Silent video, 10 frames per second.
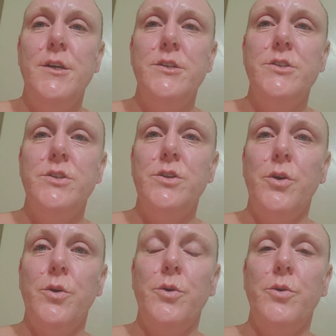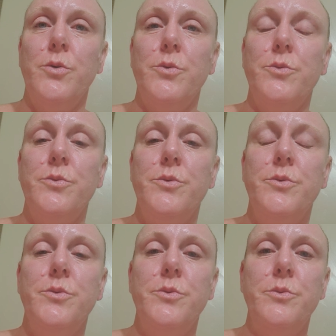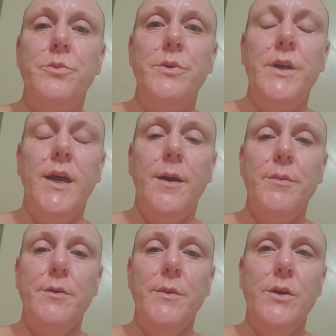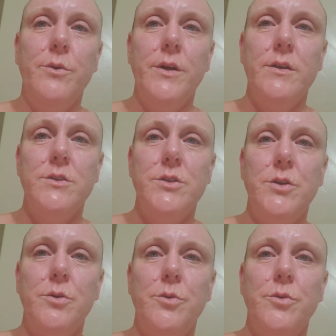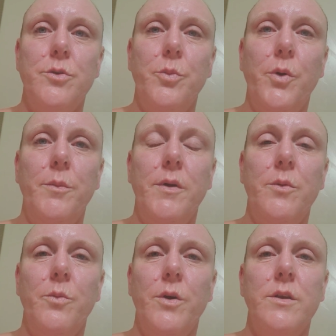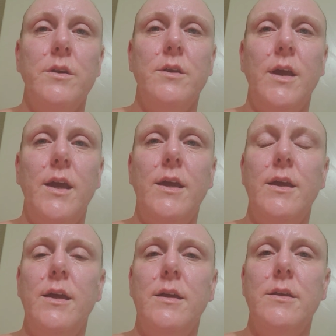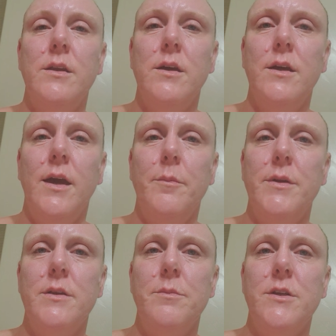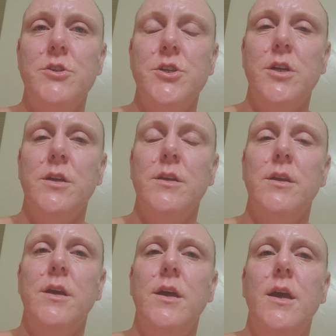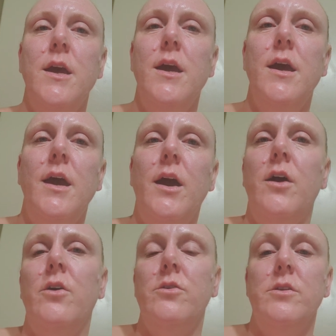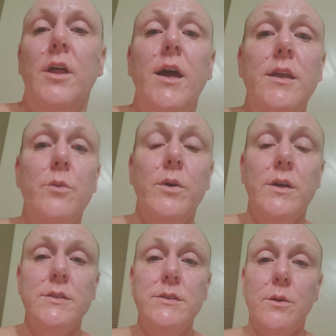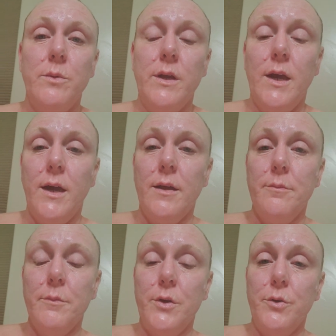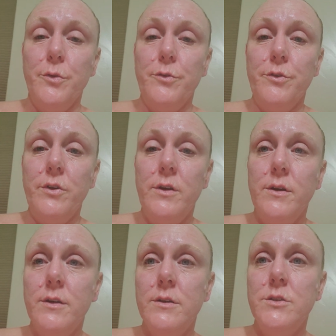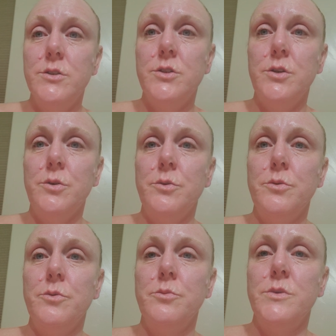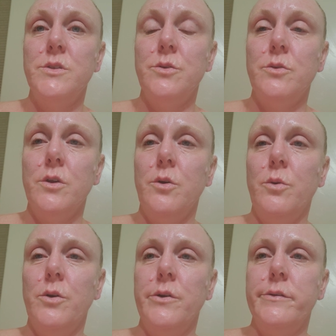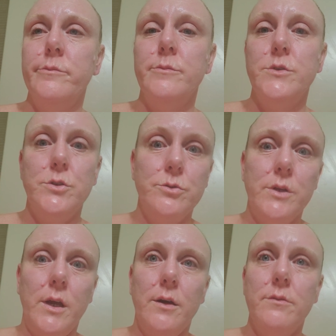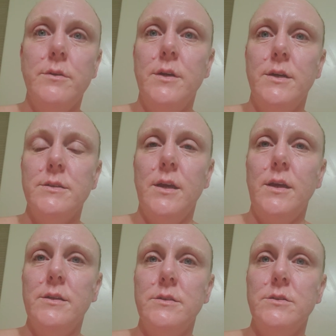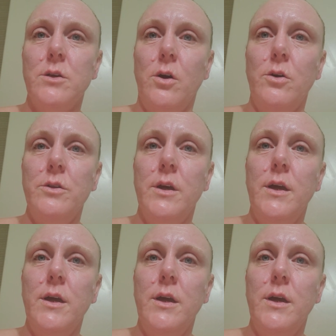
So we happened to be going to an appointment one day, and Doug happened to mention how glad he was that we had moved to Missoula, or Zootown, as I guess it's called.